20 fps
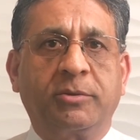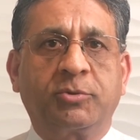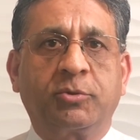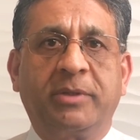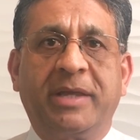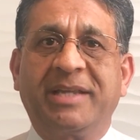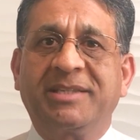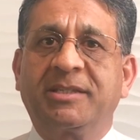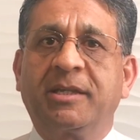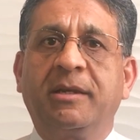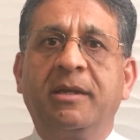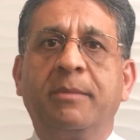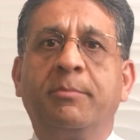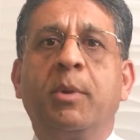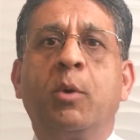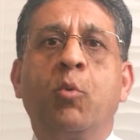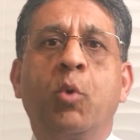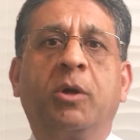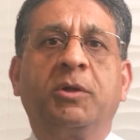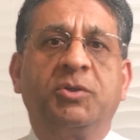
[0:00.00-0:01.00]
So that's the
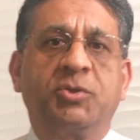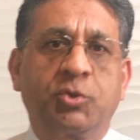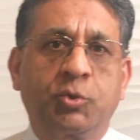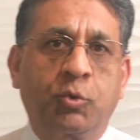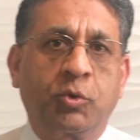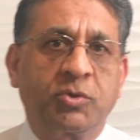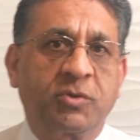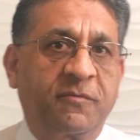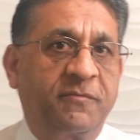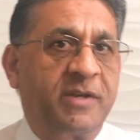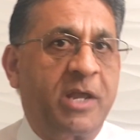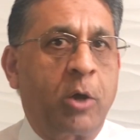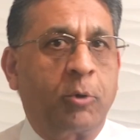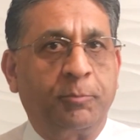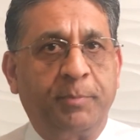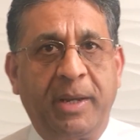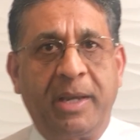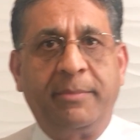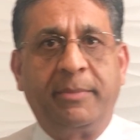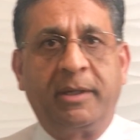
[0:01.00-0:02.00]
number one source of
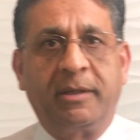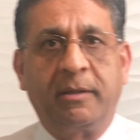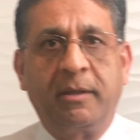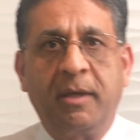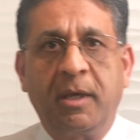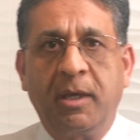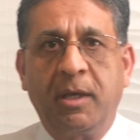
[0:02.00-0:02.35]
down payment,